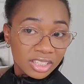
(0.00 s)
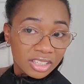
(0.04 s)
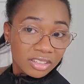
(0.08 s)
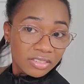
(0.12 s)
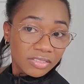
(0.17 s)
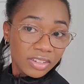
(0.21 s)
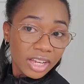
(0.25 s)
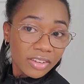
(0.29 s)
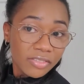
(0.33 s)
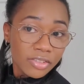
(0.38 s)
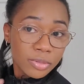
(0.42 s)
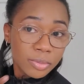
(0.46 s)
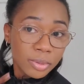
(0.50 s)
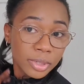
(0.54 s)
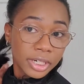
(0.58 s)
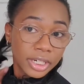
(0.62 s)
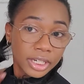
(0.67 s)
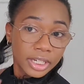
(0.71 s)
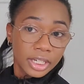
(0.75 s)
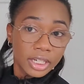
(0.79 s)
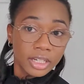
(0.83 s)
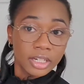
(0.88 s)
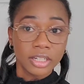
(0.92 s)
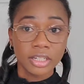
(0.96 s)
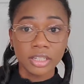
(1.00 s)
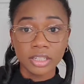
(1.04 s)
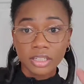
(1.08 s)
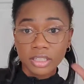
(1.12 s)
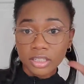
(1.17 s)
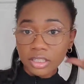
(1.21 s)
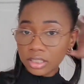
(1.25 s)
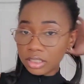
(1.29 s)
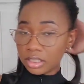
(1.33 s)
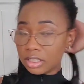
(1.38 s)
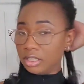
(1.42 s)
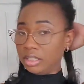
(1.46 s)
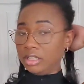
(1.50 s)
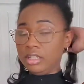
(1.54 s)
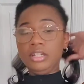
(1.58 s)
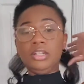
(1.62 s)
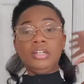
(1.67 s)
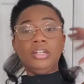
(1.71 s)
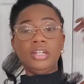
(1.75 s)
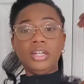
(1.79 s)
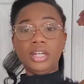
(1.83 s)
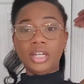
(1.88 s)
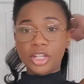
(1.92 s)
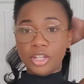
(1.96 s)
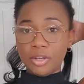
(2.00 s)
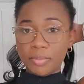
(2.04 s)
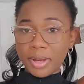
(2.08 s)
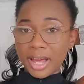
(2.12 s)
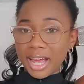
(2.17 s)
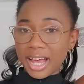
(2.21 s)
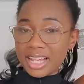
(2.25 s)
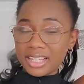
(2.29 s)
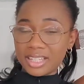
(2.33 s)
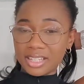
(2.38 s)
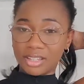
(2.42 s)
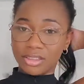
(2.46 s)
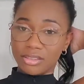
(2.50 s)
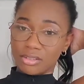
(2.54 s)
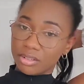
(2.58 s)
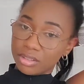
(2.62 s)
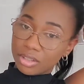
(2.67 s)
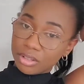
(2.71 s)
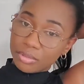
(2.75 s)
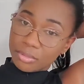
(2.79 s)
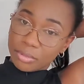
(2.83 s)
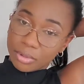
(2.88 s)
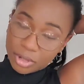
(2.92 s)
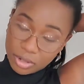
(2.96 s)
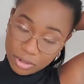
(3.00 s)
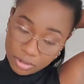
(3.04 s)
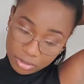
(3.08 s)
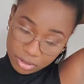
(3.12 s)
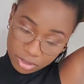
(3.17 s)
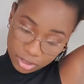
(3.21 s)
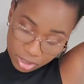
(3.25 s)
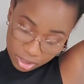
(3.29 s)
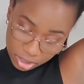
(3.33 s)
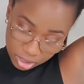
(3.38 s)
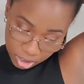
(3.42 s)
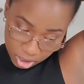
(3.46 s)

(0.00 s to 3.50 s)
That's pretty good. And you pass it through the roots, you